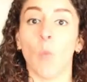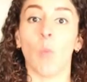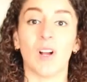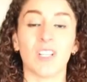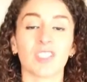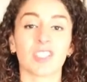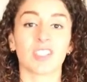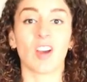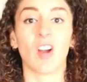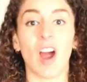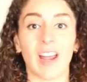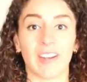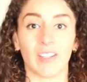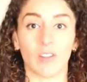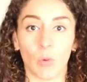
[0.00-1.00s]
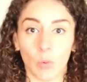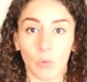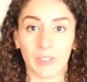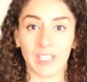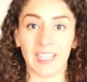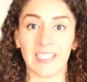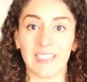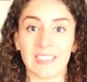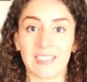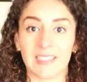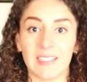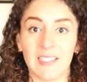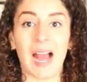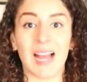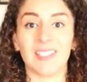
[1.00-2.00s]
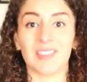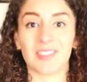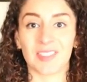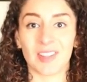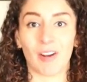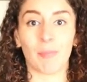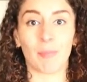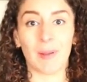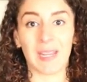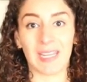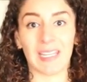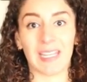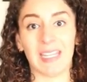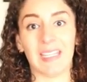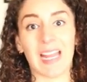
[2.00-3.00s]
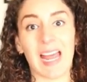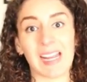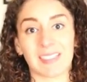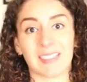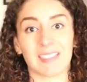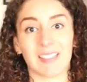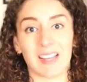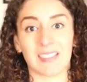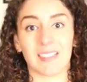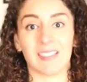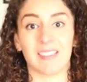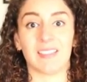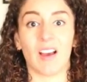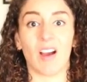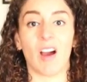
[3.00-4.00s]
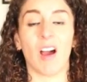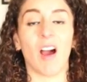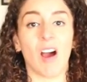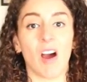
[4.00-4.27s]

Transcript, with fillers: Once you start adding all this and you start picking exercises that